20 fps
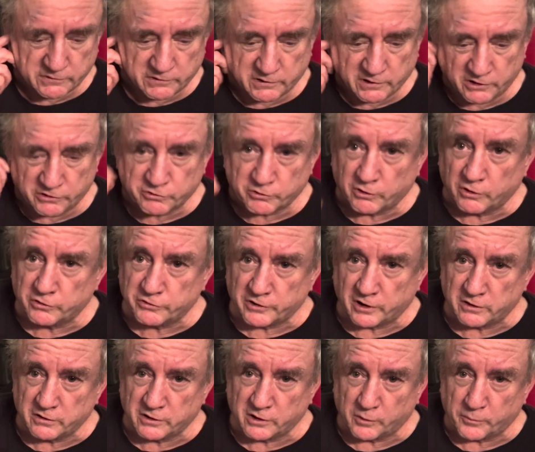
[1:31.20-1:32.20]
Israel's our
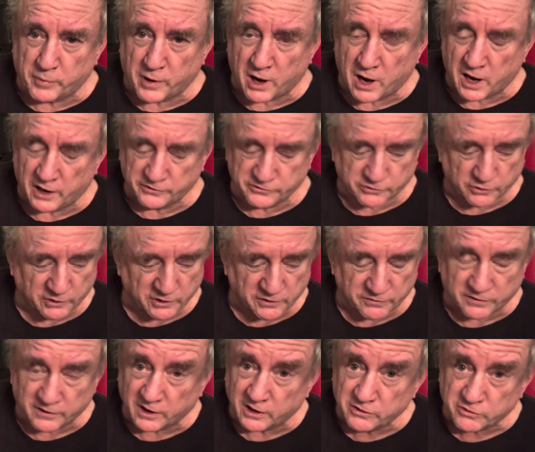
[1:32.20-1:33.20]
little pawn, so
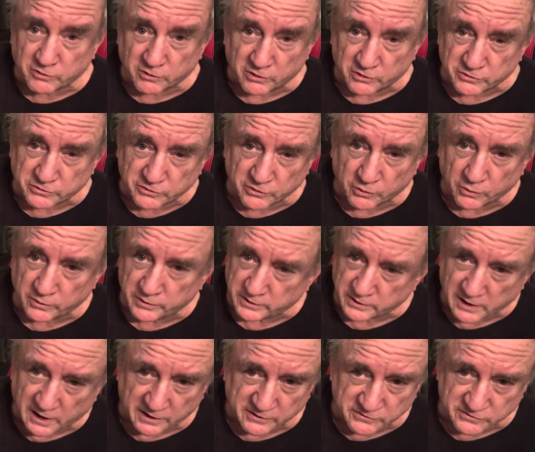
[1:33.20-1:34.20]
anything Israel's doing, the
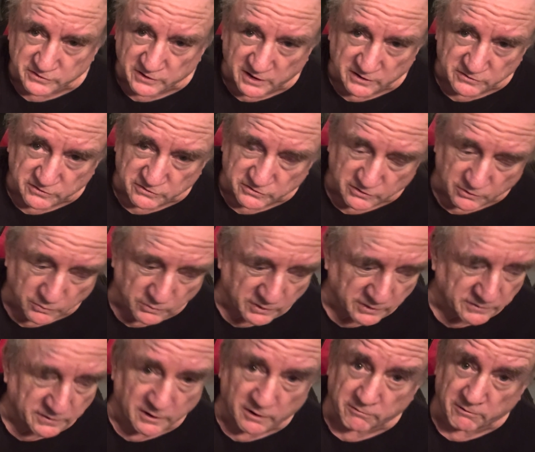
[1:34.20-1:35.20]
United States is doing,
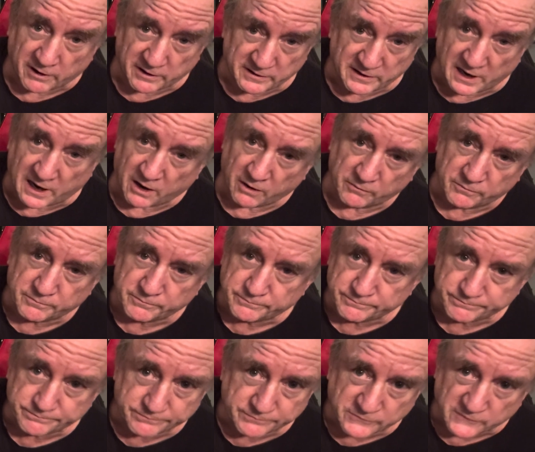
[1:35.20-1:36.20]
and they're right now
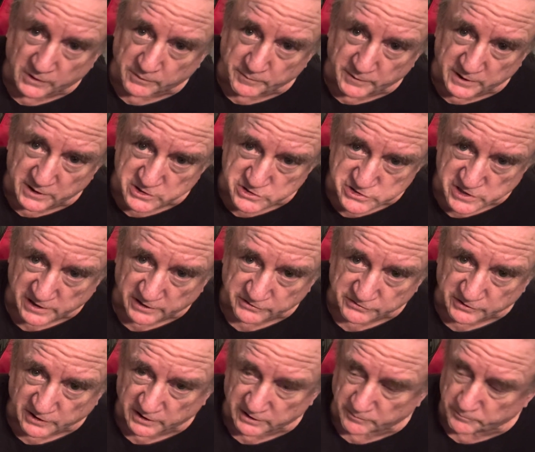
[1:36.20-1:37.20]
committing
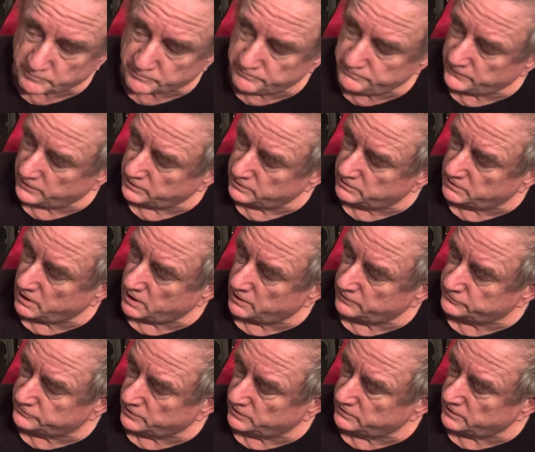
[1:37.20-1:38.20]
genocide in
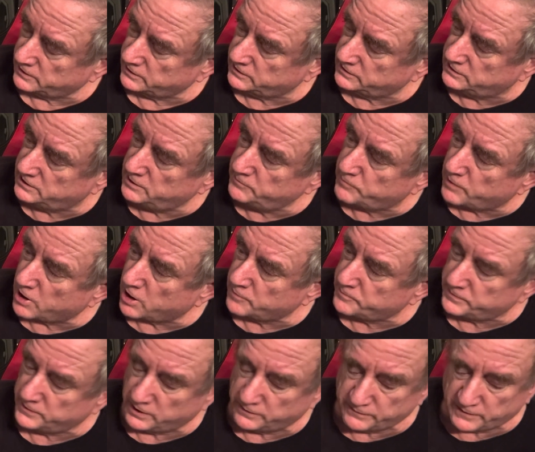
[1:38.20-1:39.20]
Gaza. And I can keep
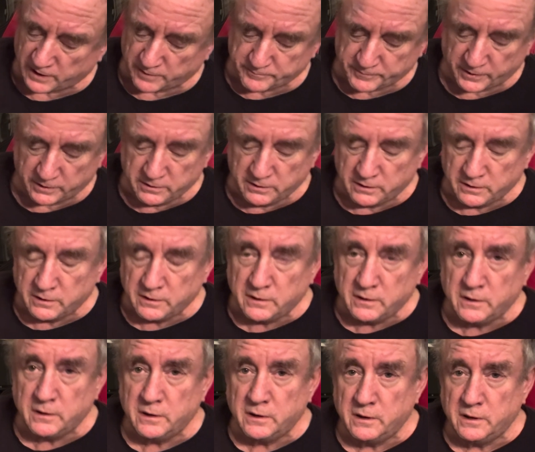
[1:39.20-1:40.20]
harping on that, but
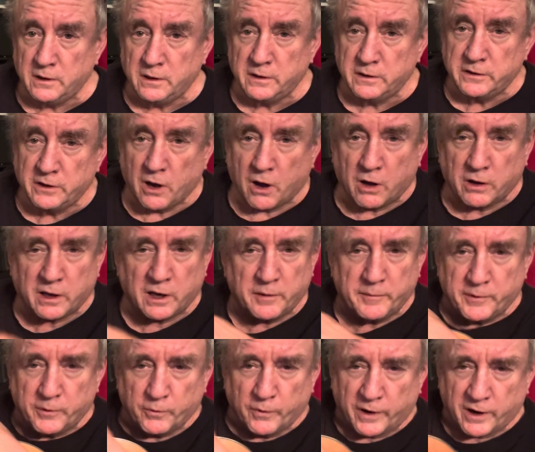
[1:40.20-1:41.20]
y'all got to
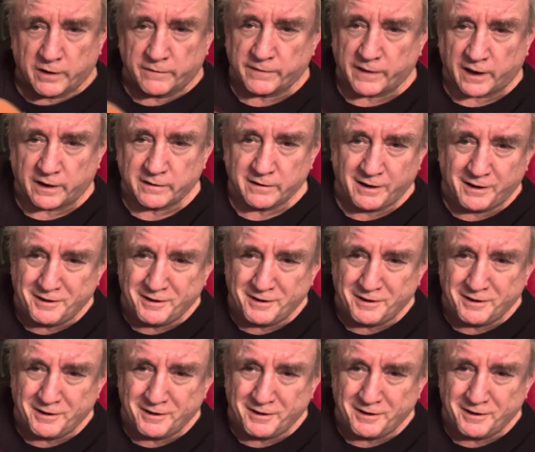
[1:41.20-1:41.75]
be aware of that.